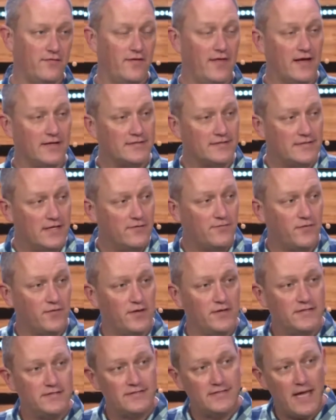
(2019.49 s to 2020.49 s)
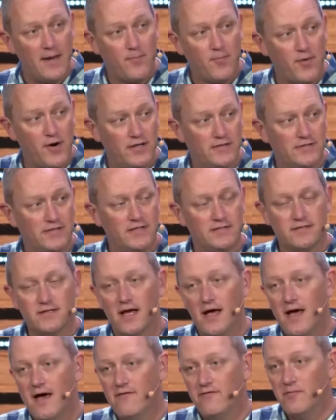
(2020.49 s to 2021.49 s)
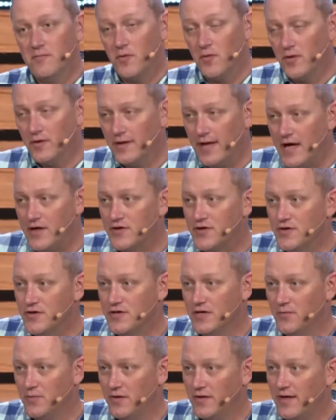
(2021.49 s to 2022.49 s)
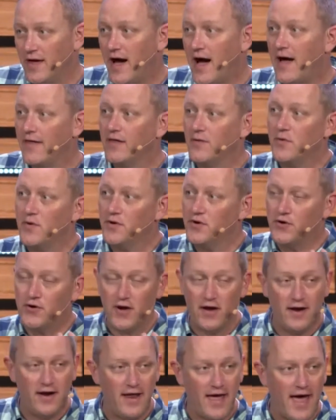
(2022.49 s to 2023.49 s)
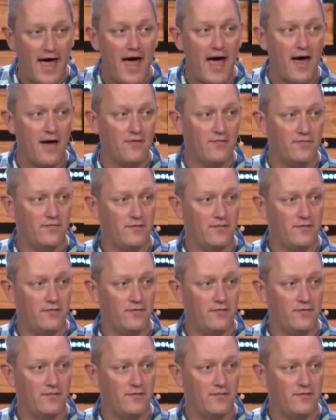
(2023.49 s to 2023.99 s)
And that sinfulness separates us from a relationship with God that we were created to have.